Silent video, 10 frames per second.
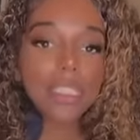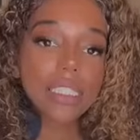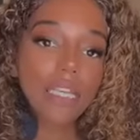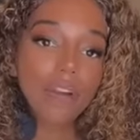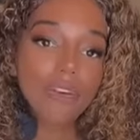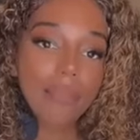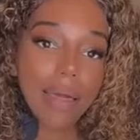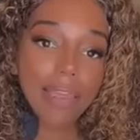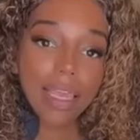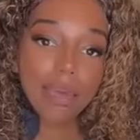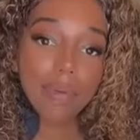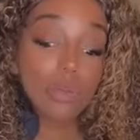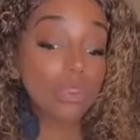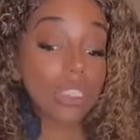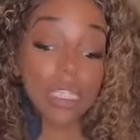Empress is clarified by the
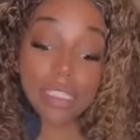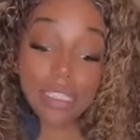King of Pentacles.